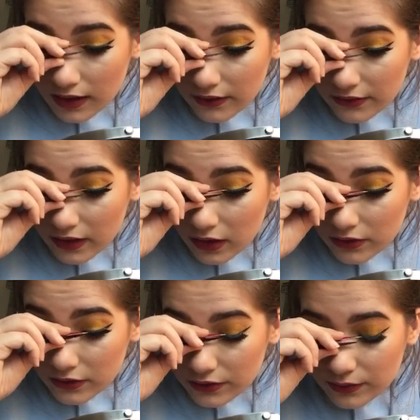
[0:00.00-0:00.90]
that all the
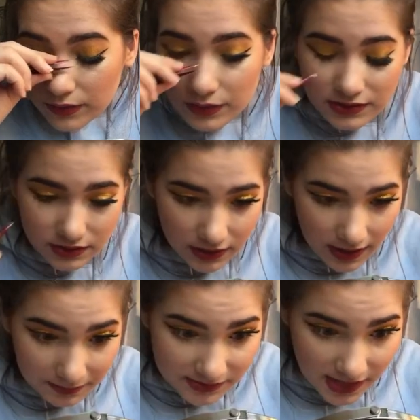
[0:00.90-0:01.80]
corona
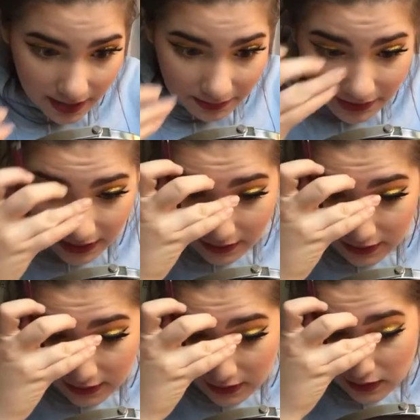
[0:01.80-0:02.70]
crap is happening,
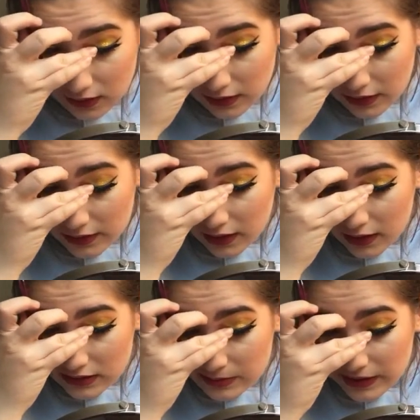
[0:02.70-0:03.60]
a lot of
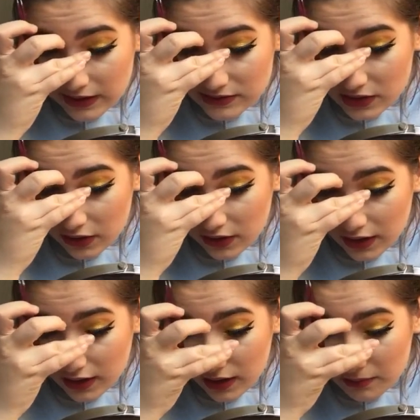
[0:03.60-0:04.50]
cosplayers
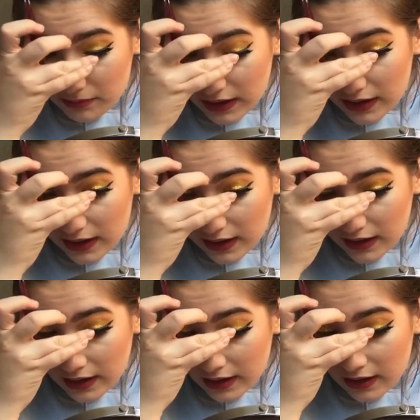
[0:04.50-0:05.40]
are
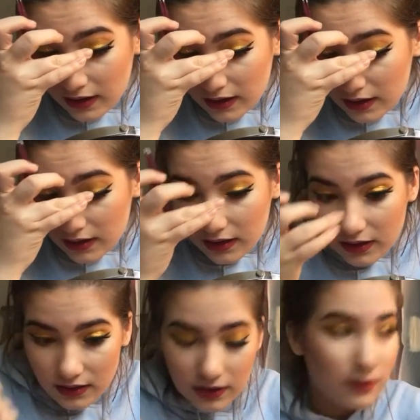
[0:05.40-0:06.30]
making,
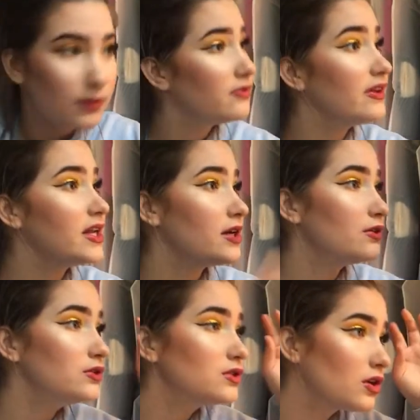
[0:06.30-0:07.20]
you know,
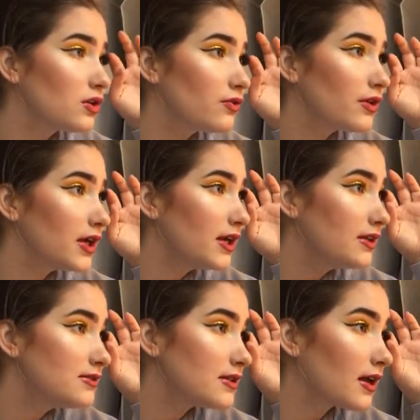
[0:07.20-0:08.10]
videos for
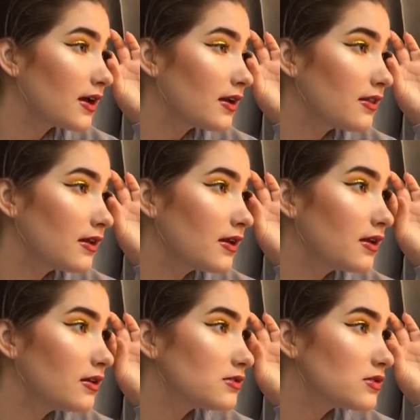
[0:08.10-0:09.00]
kids and that kind of
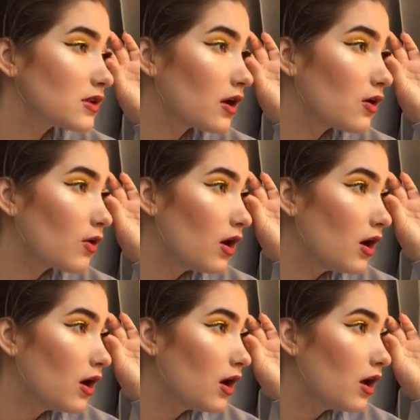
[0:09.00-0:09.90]
thing. So
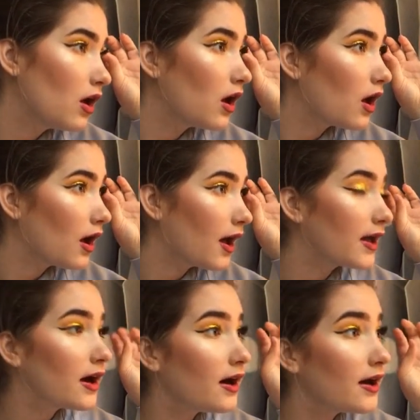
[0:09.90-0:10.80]
I
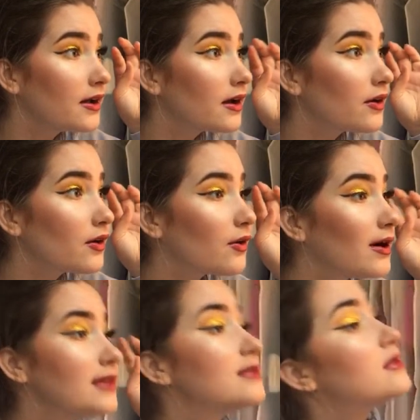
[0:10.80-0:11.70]
got a
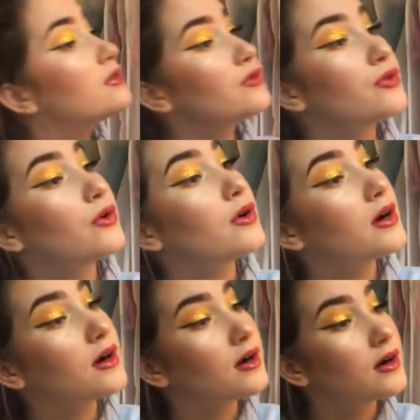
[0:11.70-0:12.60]
request
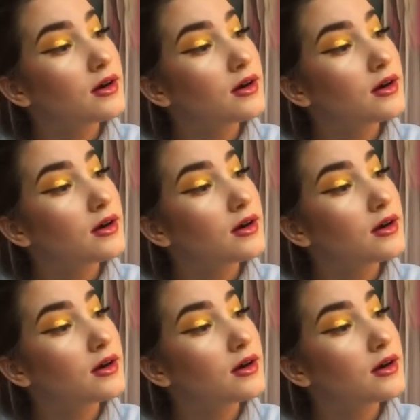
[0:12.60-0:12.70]
for